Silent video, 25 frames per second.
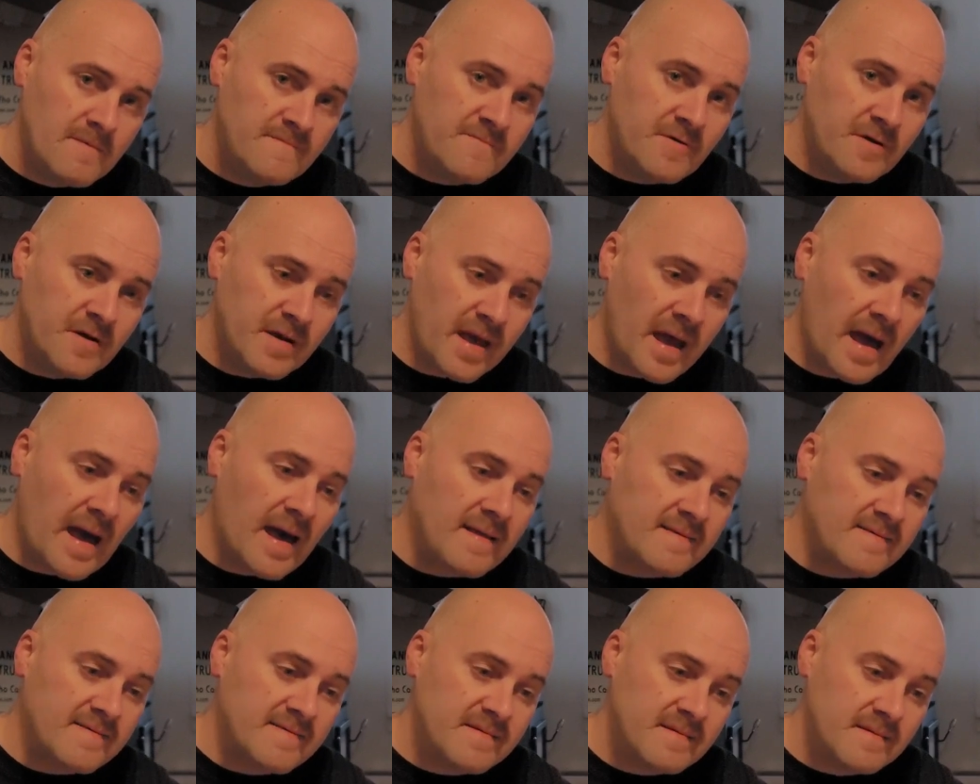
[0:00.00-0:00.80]
for
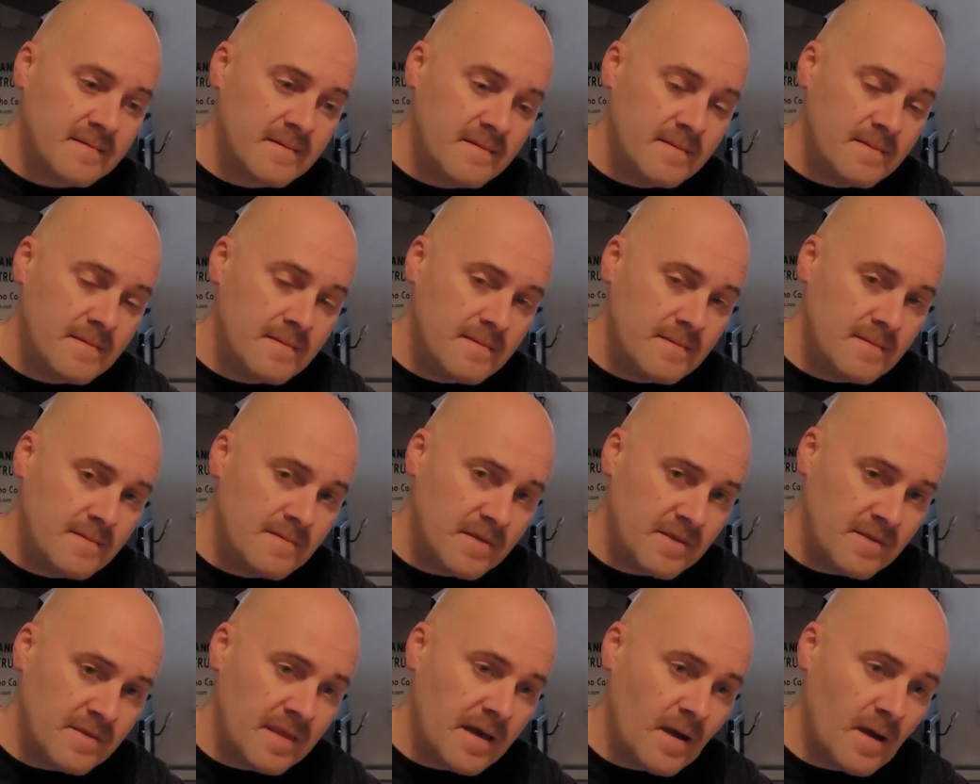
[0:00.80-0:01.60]
cats
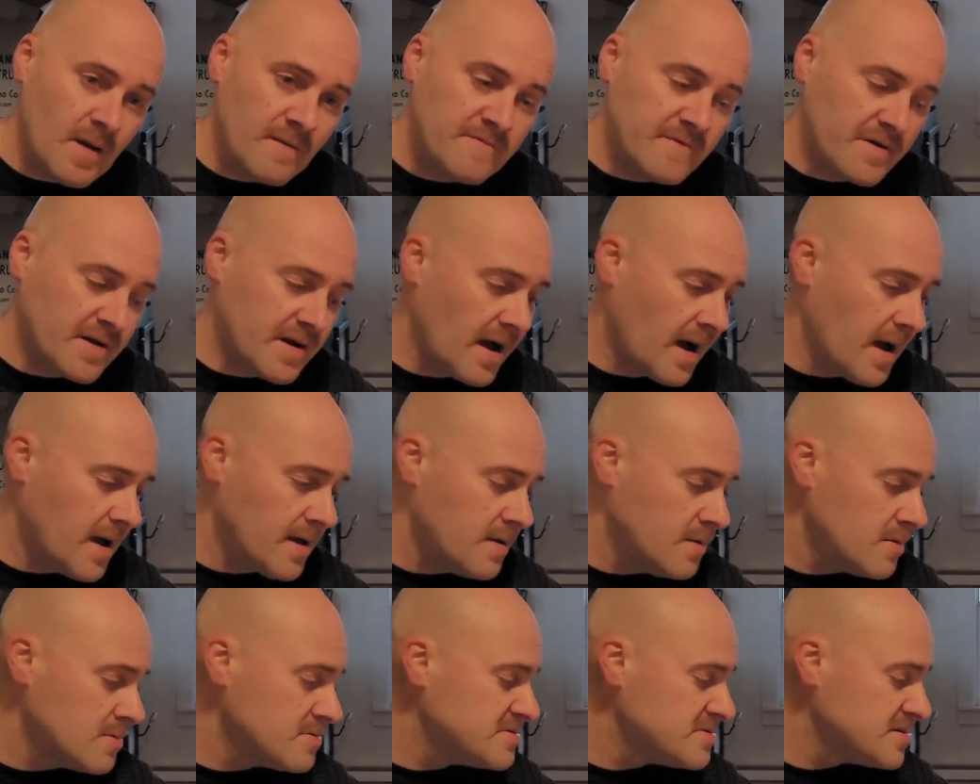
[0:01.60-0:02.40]
than they are for
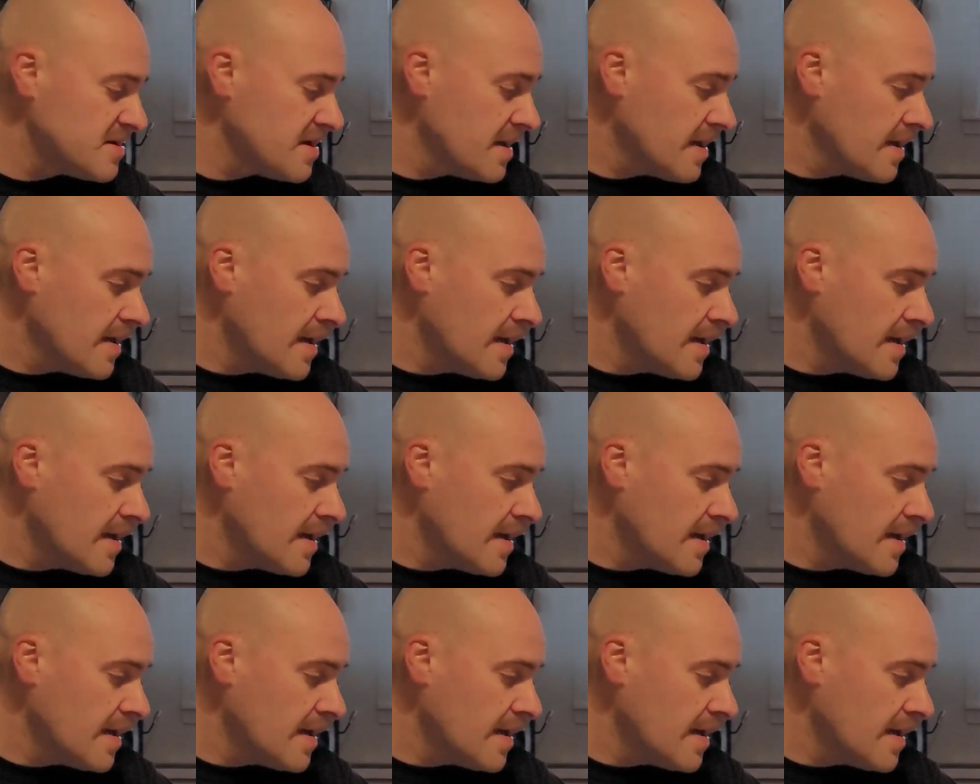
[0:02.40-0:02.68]
coyotes.